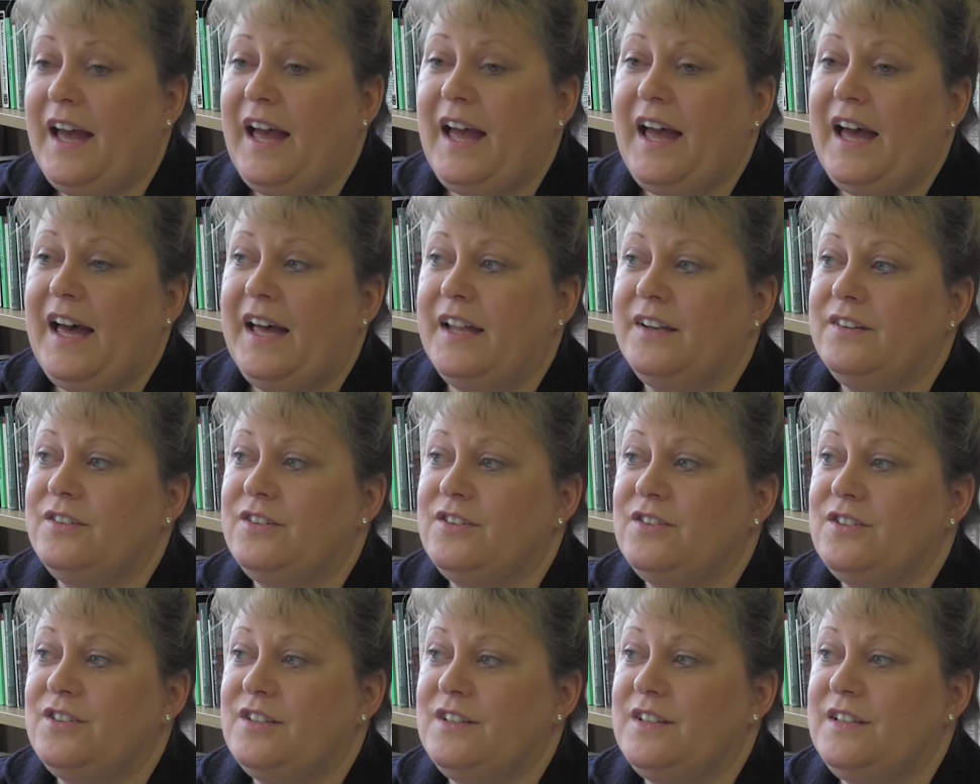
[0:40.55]
and
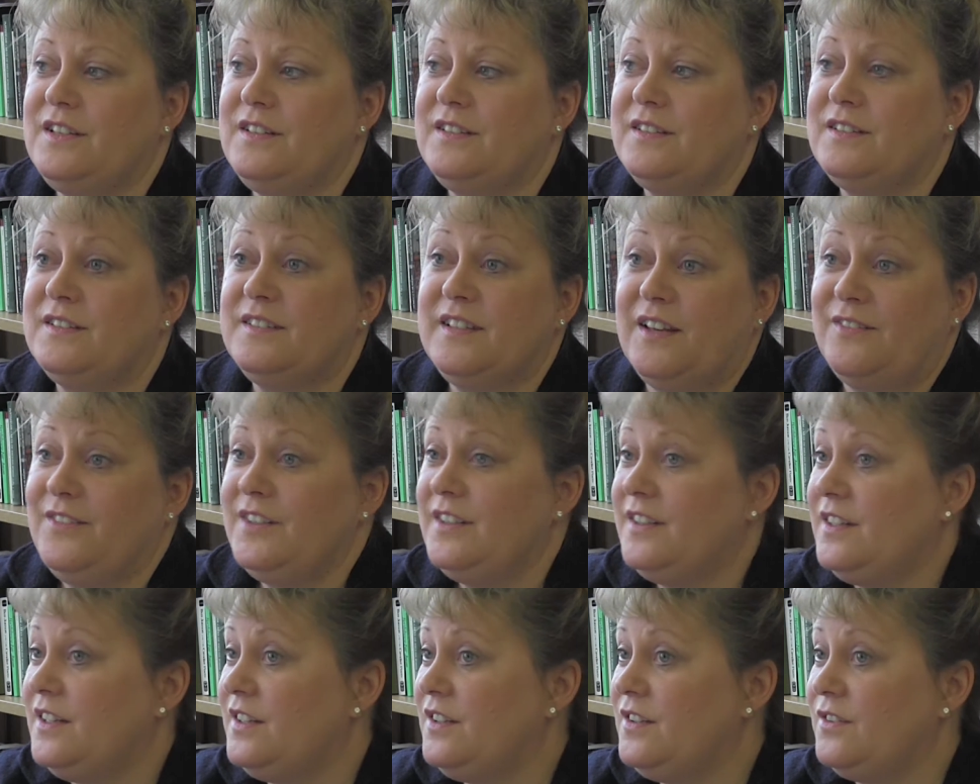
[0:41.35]
she's
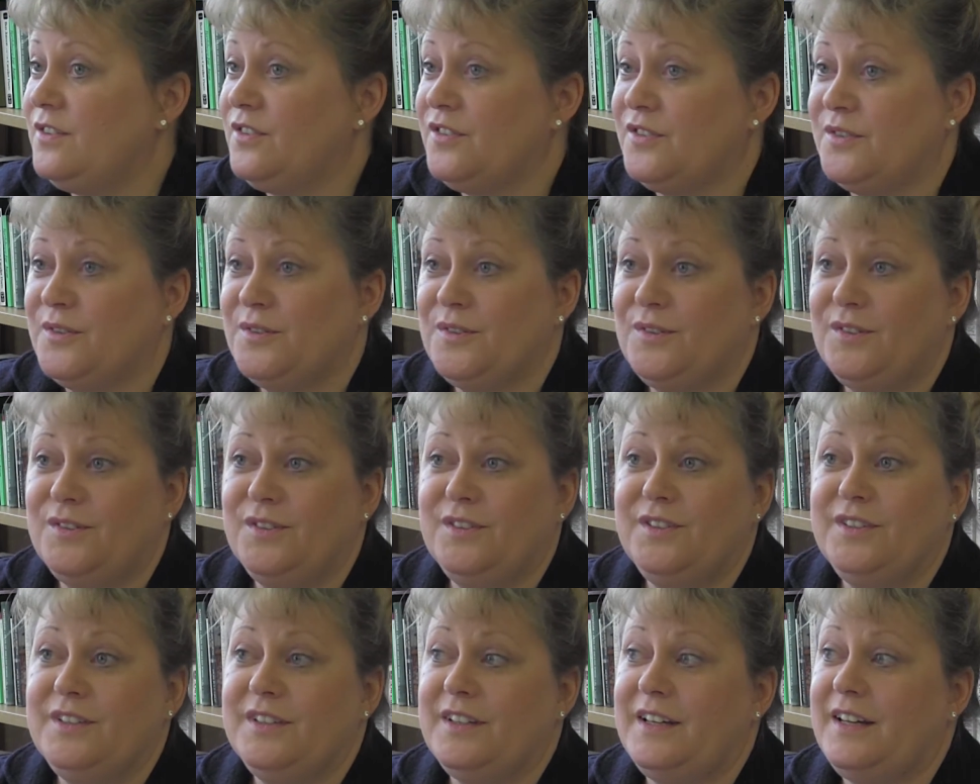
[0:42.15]
17 years
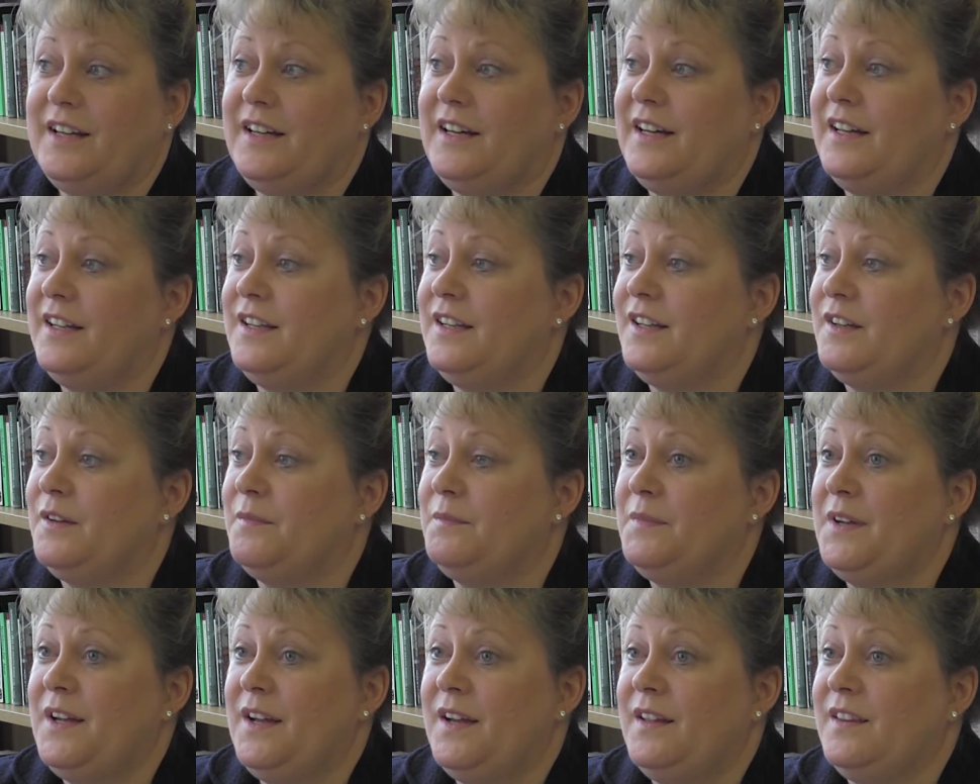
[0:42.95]
old,
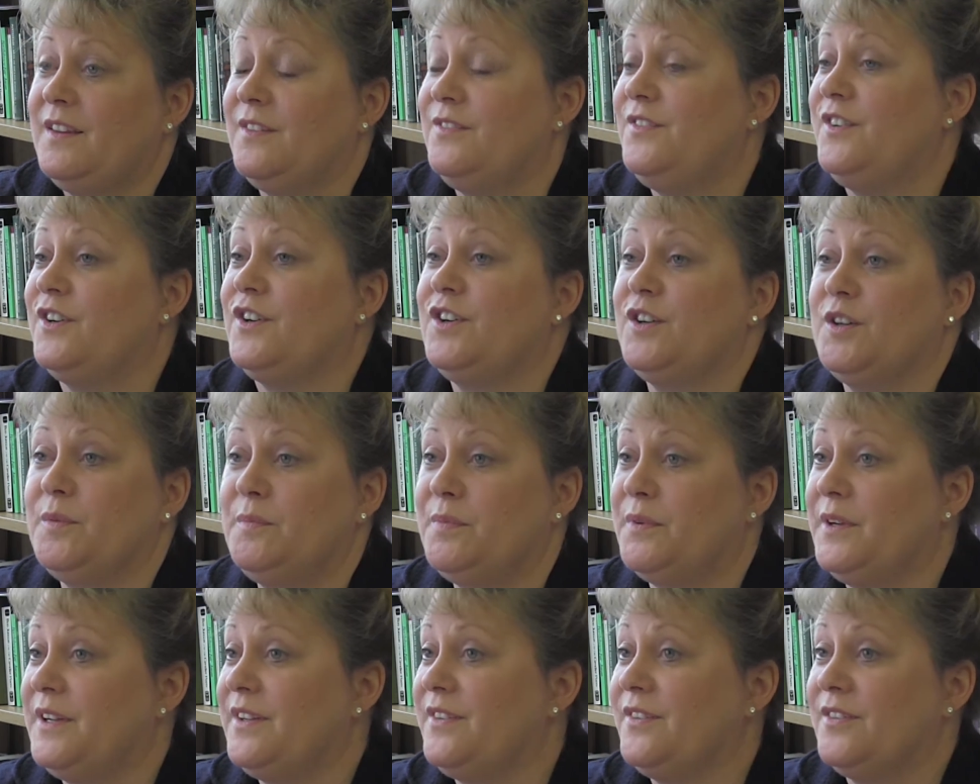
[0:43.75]
and the vicar
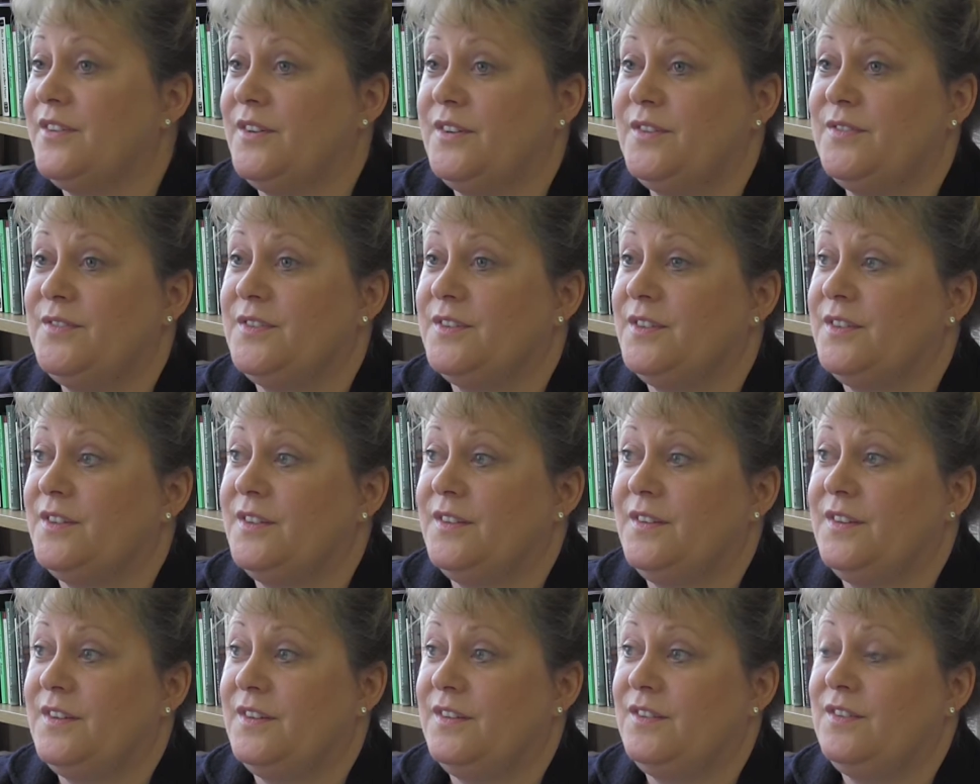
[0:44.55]
brings
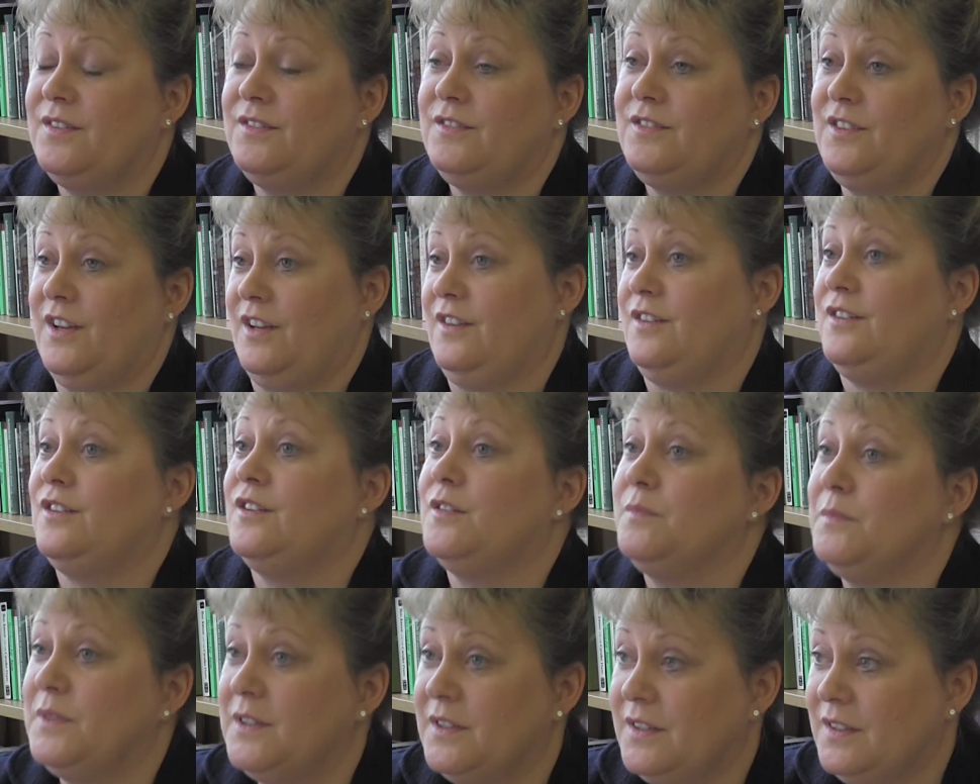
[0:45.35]
over this
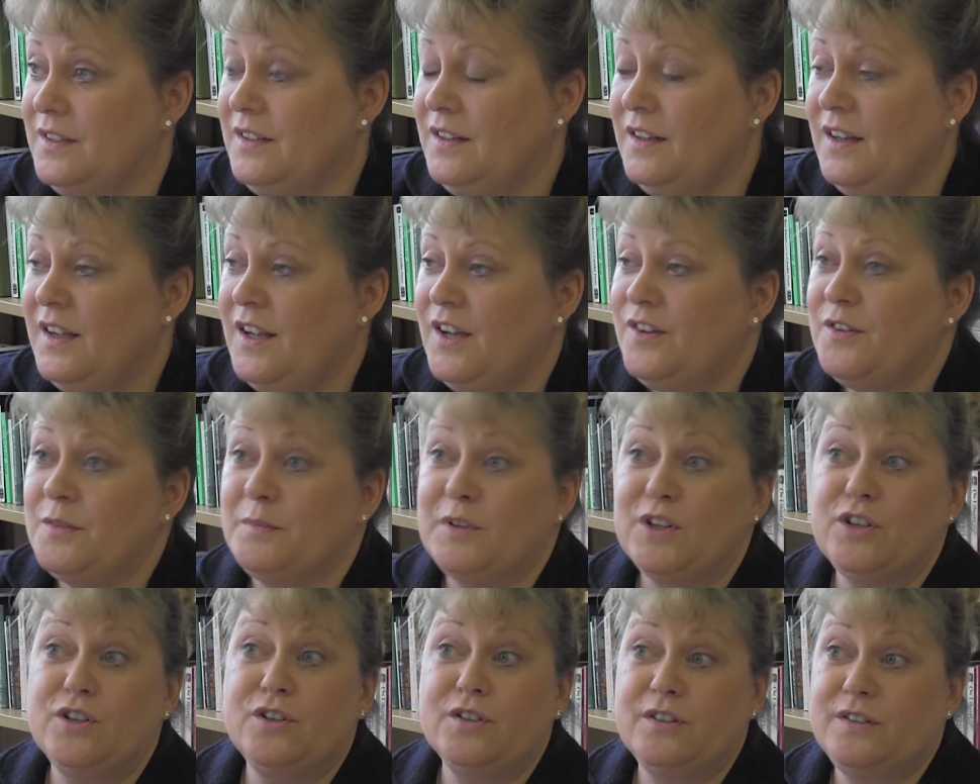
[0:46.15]
gentleman
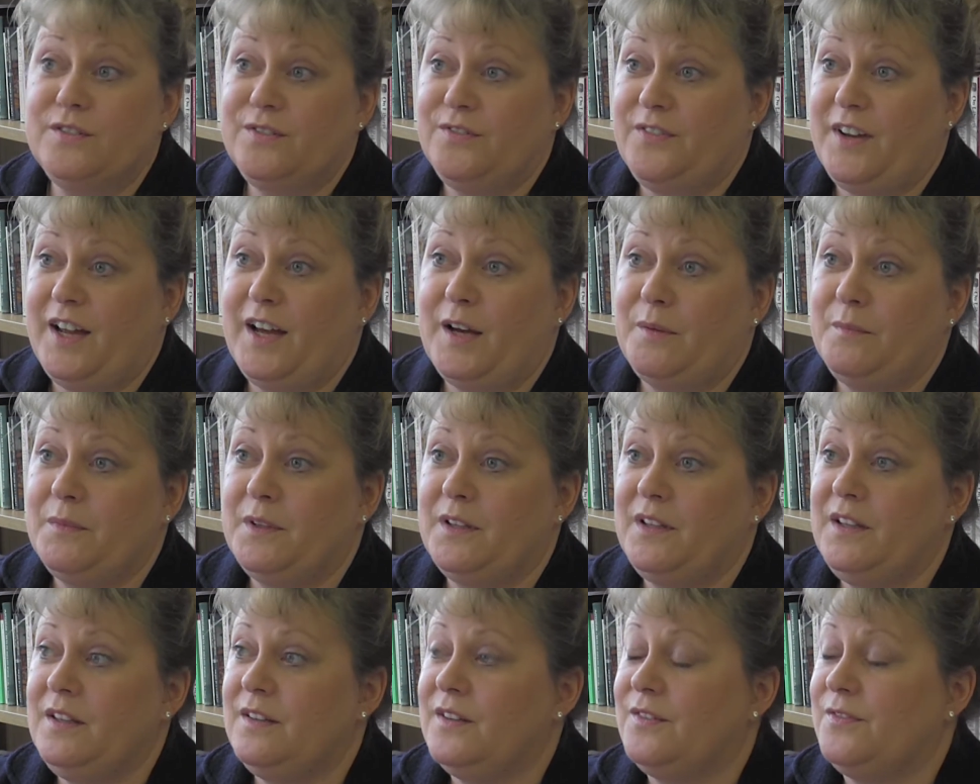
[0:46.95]
from a good family.